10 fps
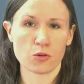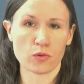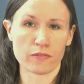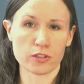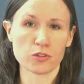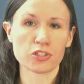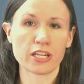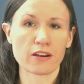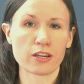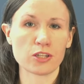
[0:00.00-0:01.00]

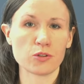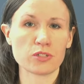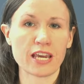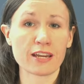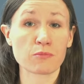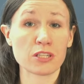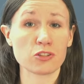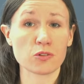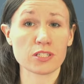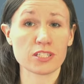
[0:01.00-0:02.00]
Revolutionary new tech means
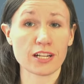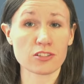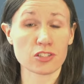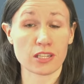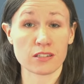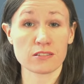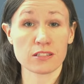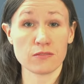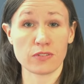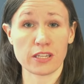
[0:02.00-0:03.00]
you can touch things
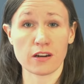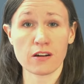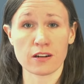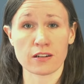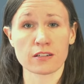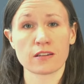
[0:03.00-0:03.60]
in VR.